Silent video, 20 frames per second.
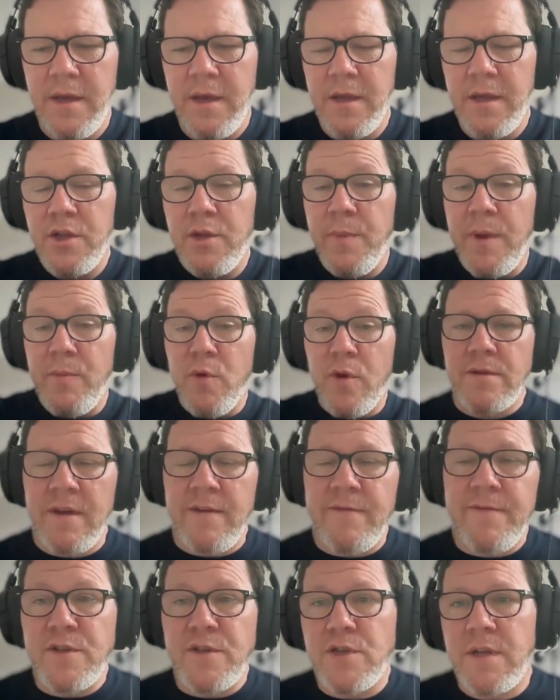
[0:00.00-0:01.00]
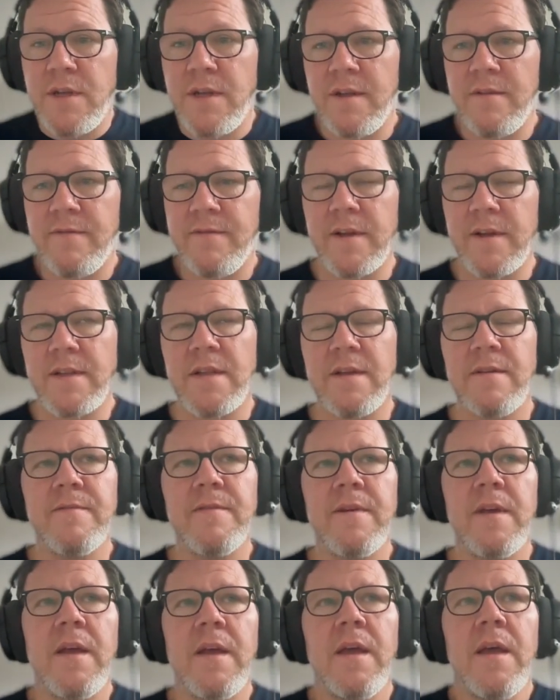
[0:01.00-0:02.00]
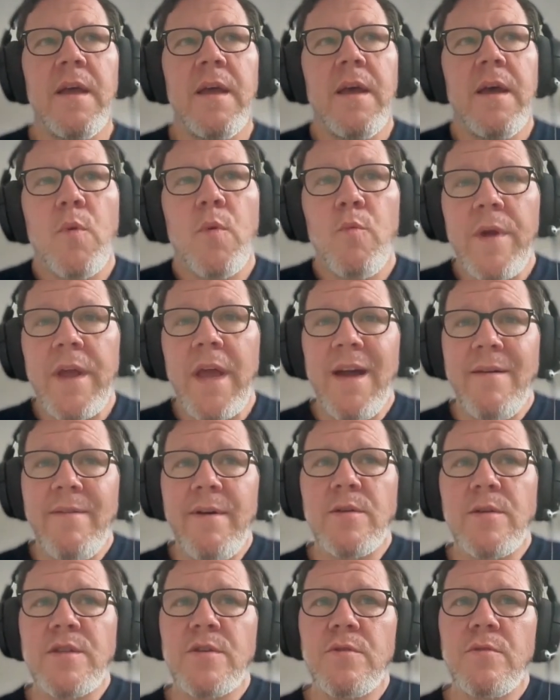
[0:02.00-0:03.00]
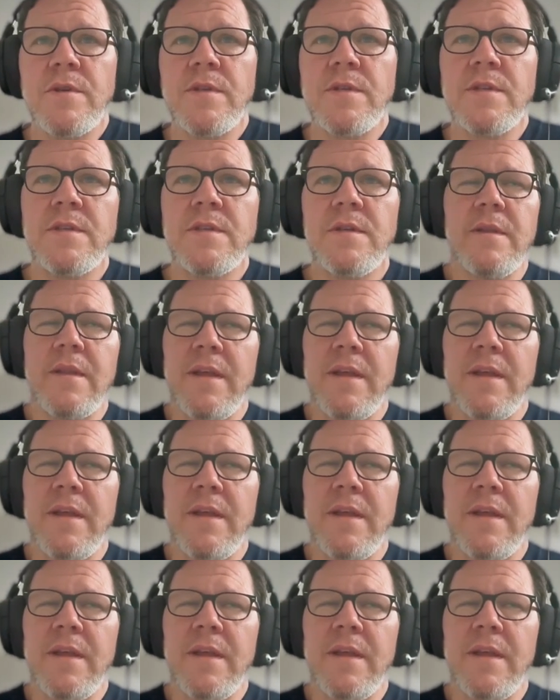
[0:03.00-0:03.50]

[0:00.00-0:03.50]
to be more efficient and effective. We have outsourced